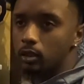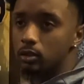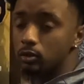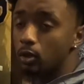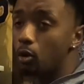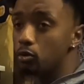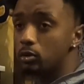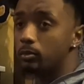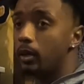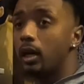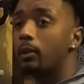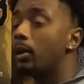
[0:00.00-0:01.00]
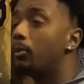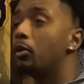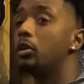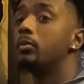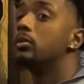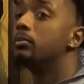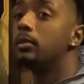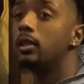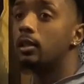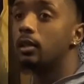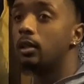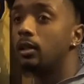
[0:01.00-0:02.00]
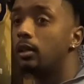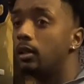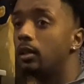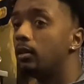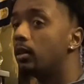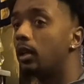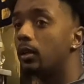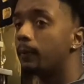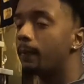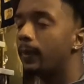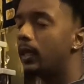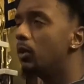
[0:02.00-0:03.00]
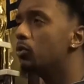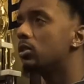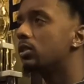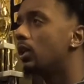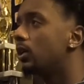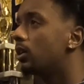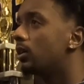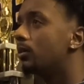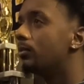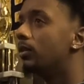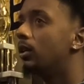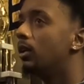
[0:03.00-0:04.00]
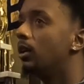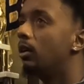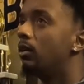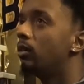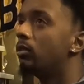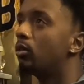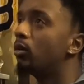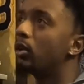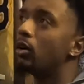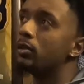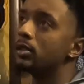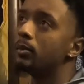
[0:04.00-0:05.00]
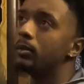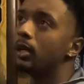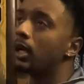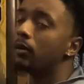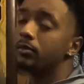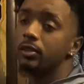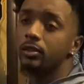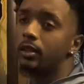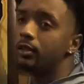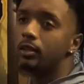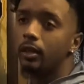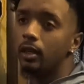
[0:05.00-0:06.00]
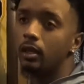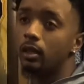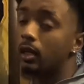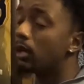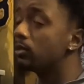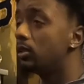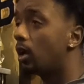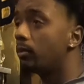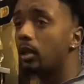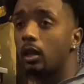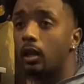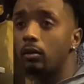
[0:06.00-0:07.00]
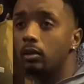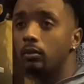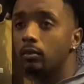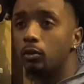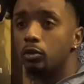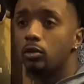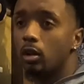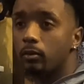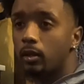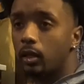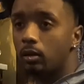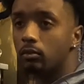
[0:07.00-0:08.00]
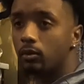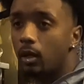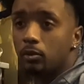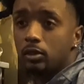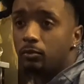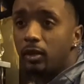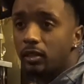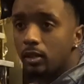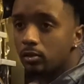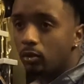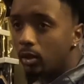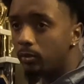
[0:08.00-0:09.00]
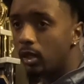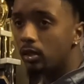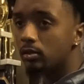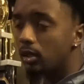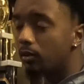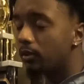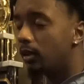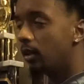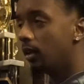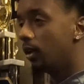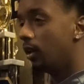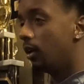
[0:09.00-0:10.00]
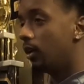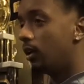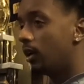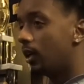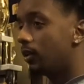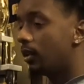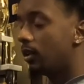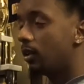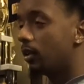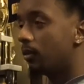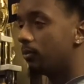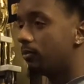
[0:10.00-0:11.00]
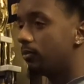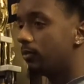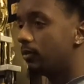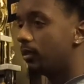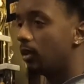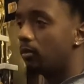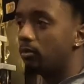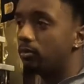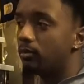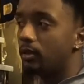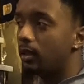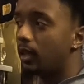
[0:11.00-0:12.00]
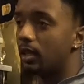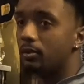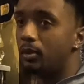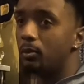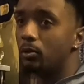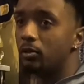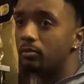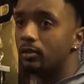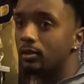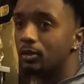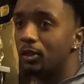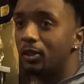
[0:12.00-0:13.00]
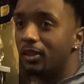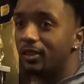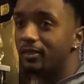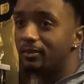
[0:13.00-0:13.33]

because Coach Boeheim had brought it up to me. What he say? He was just like, um, "Don't let all this NBA conversation get in your head." And I was like, "Yeah, I'm not. I don't even know what you're talking about. I, I wasn't even paying attention to NBA stuff." And then, uh, you know, a lot of people have been